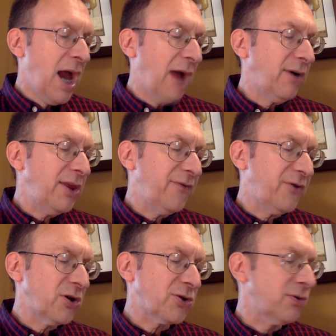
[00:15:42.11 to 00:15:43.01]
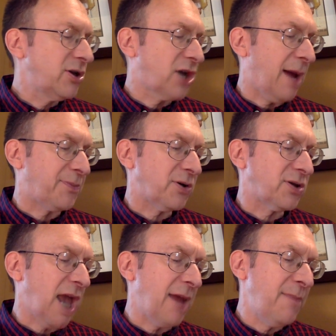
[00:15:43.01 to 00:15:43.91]
I read the first three chapters.
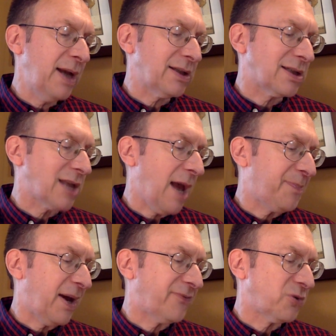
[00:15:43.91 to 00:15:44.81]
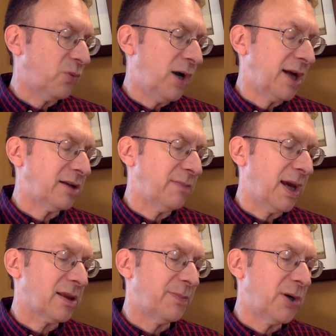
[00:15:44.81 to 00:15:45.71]
I'd meant to stop after one to
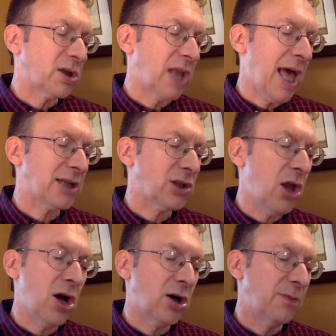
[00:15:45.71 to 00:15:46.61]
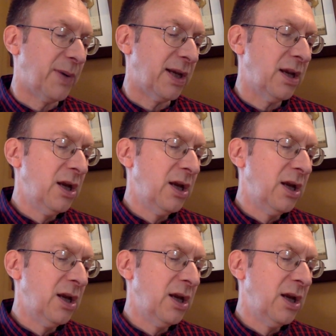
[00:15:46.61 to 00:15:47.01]
make the book last longer, but